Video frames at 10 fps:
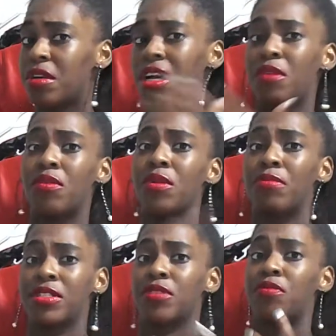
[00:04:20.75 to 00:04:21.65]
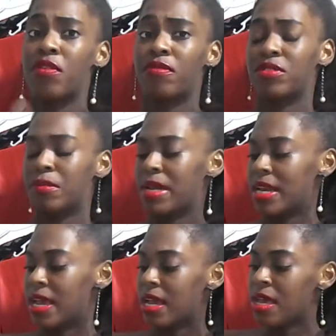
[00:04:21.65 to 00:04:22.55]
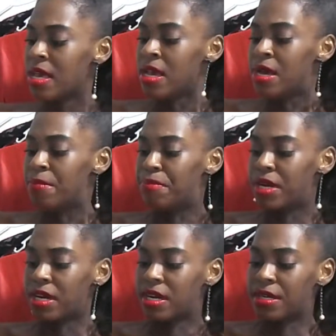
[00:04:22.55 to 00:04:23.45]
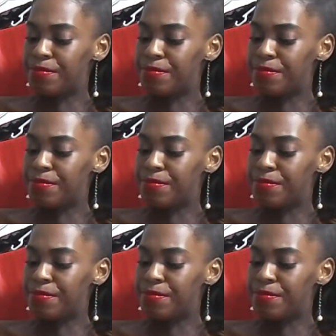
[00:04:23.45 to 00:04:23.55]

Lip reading: I don't want a bunch of ruffles on my neck. But